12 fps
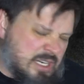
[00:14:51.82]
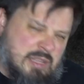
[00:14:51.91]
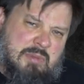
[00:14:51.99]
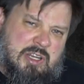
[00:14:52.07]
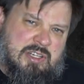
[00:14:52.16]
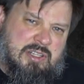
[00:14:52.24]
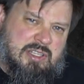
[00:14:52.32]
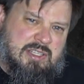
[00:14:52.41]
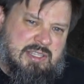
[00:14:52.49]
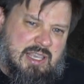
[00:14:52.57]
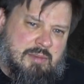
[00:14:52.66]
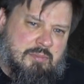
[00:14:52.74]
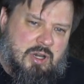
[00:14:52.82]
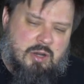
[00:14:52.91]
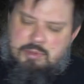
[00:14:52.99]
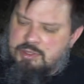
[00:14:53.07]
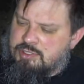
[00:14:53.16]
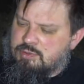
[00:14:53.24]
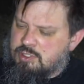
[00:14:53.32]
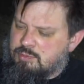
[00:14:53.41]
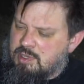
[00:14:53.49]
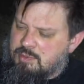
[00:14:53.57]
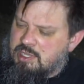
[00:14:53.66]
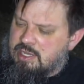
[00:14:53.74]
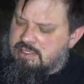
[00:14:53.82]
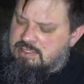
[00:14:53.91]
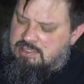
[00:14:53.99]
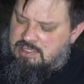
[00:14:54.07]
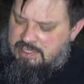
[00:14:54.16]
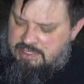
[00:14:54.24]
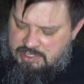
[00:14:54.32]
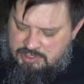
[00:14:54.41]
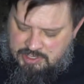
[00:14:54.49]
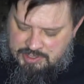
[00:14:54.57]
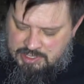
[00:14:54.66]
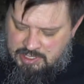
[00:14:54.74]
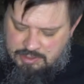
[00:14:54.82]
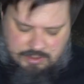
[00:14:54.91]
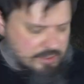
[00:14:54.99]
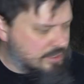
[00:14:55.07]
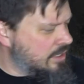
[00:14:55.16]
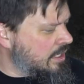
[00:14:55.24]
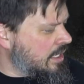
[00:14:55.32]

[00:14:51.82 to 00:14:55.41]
much in the same boat, but this one's maybe got a slight edge on the others.